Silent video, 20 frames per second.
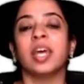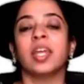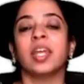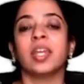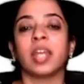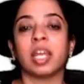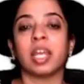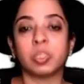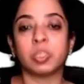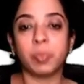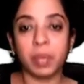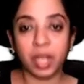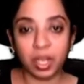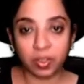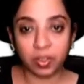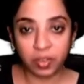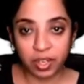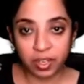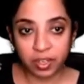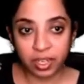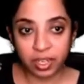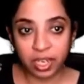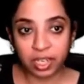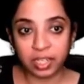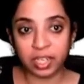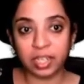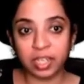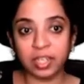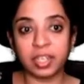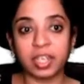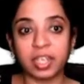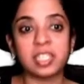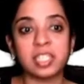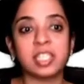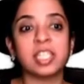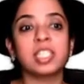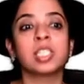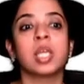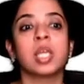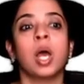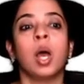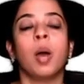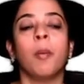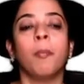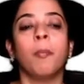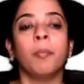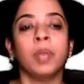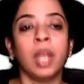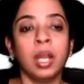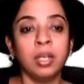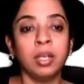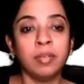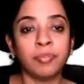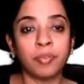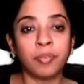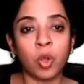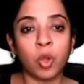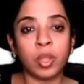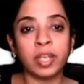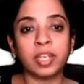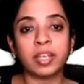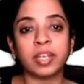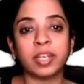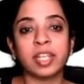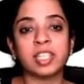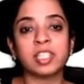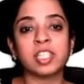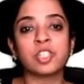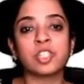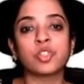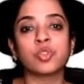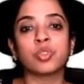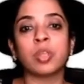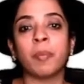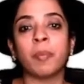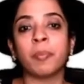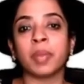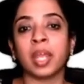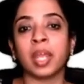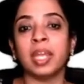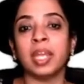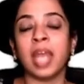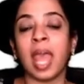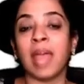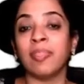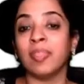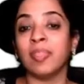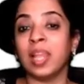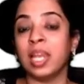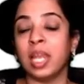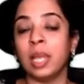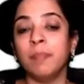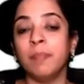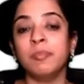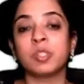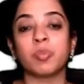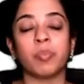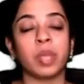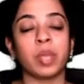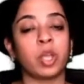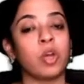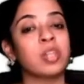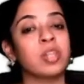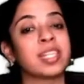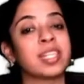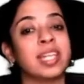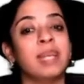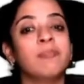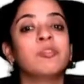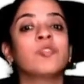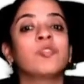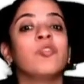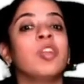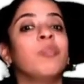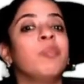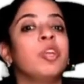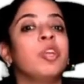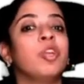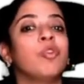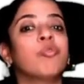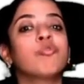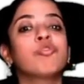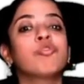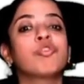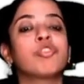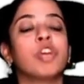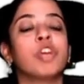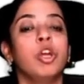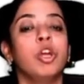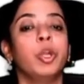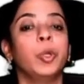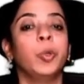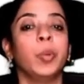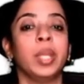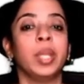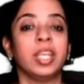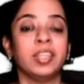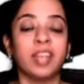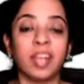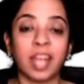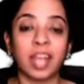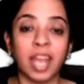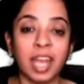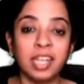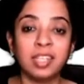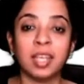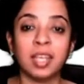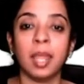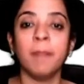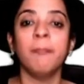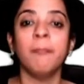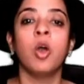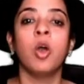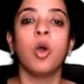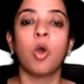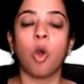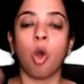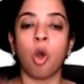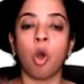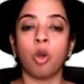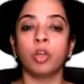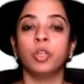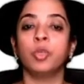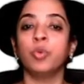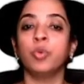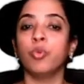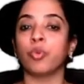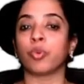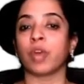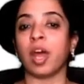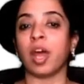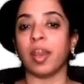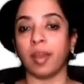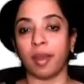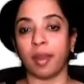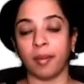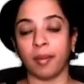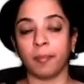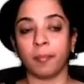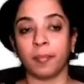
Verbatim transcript: respiratory rate increases blood flow increases to the brain and the limbs because limbs will be used to either hit him or to run